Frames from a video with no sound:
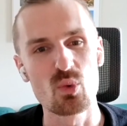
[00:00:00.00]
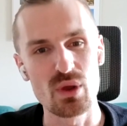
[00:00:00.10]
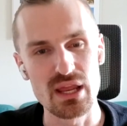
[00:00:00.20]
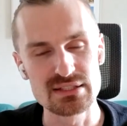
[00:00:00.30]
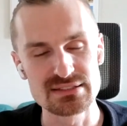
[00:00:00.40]

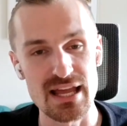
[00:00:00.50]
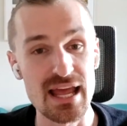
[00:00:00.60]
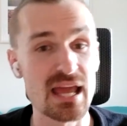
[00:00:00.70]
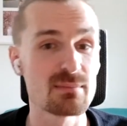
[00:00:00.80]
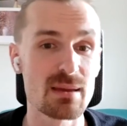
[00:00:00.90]
we said,
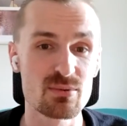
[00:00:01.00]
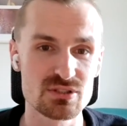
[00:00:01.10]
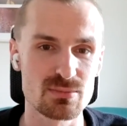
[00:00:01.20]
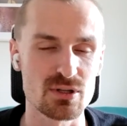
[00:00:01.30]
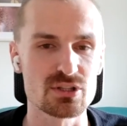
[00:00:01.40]
hey, maybe we
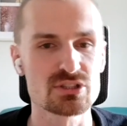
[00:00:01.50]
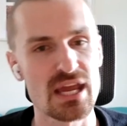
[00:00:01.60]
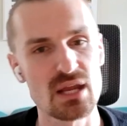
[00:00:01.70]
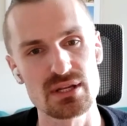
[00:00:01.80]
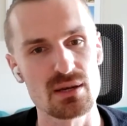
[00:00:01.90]
should build a
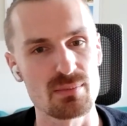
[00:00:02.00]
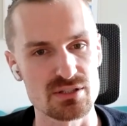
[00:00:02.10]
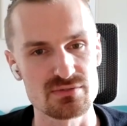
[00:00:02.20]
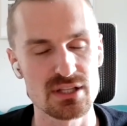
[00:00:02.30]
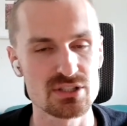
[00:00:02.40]
chain. We did a
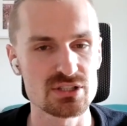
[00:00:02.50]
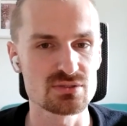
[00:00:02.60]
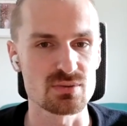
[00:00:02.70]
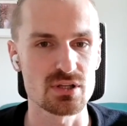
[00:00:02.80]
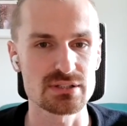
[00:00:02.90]
bunch of
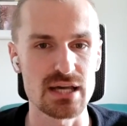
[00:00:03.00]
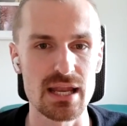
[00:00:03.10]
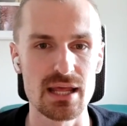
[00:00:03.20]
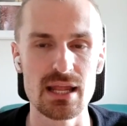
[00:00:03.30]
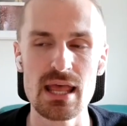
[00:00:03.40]
diligence, we looked at
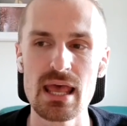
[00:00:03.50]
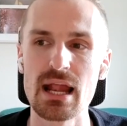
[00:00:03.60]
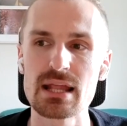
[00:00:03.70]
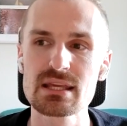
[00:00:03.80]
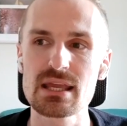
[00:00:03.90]
it.
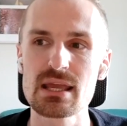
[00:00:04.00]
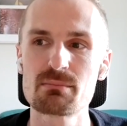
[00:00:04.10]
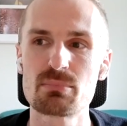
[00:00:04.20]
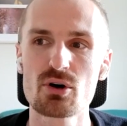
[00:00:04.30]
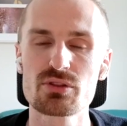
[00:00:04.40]
And I think in
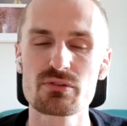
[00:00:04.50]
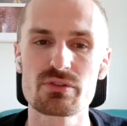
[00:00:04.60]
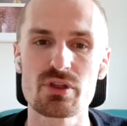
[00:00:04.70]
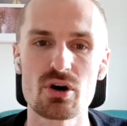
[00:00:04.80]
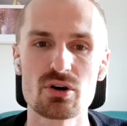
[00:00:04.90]
both
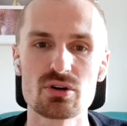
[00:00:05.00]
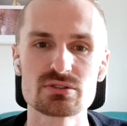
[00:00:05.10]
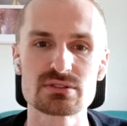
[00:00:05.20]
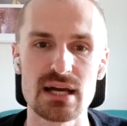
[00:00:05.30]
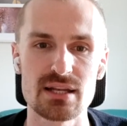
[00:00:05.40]
of
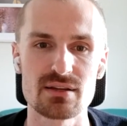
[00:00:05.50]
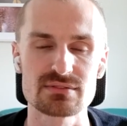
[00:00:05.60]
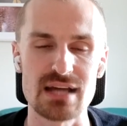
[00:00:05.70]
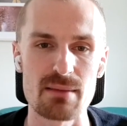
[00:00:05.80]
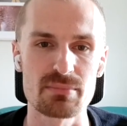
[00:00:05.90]
those kind of
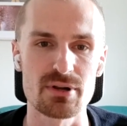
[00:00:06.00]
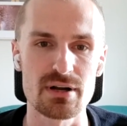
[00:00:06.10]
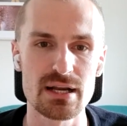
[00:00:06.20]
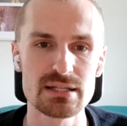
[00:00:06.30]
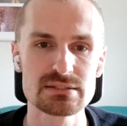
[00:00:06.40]
time
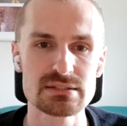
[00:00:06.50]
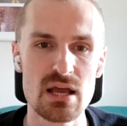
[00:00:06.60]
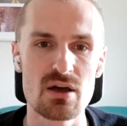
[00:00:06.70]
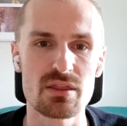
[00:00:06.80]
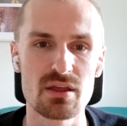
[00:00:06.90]
periods,
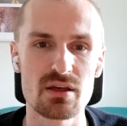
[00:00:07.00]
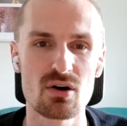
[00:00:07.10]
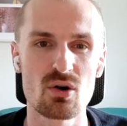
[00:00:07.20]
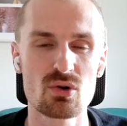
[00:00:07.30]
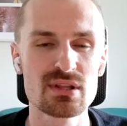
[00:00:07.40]

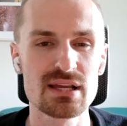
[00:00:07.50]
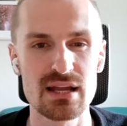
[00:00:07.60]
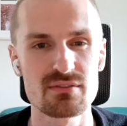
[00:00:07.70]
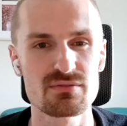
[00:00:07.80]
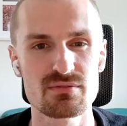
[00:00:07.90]
the only
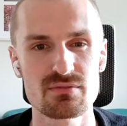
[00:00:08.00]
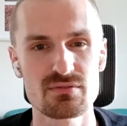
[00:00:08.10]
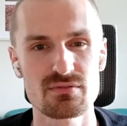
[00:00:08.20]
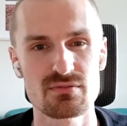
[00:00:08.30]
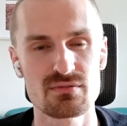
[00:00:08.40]
kind of
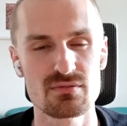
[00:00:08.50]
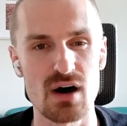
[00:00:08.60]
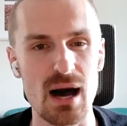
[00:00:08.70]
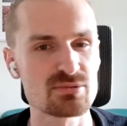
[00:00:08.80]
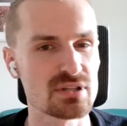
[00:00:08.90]

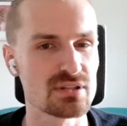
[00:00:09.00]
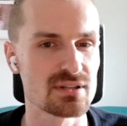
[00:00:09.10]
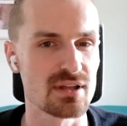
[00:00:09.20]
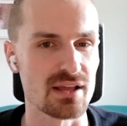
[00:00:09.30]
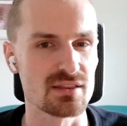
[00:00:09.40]

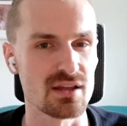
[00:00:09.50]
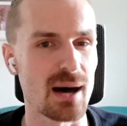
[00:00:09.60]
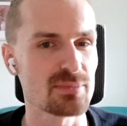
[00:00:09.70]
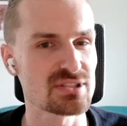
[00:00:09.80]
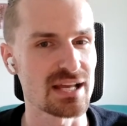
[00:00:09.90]
option, like the
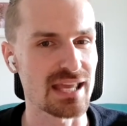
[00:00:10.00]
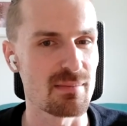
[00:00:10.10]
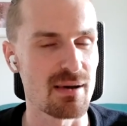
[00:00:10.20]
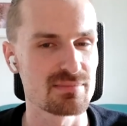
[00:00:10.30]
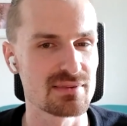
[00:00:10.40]
option that
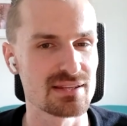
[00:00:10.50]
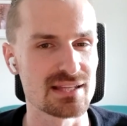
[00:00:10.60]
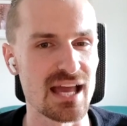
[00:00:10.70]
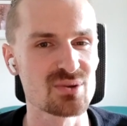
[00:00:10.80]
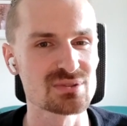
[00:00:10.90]
came up at
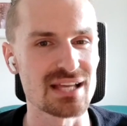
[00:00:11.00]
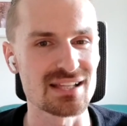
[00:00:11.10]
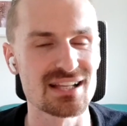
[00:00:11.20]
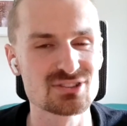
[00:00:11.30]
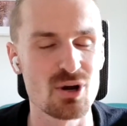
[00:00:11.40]
the end was like,
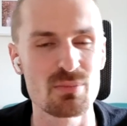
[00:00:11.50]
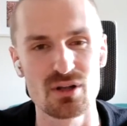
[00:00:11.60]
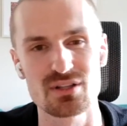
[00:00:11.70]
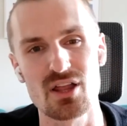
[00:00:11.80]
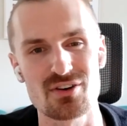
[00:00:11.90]
let's go
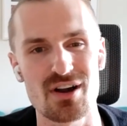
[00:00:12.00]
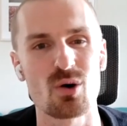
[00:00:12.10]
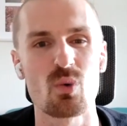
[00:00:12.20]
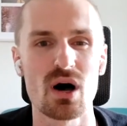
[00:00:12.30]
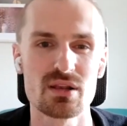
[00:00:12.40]
build another
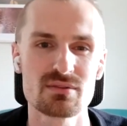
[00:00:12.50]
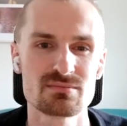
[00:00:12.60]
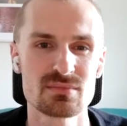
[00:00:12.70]
L1.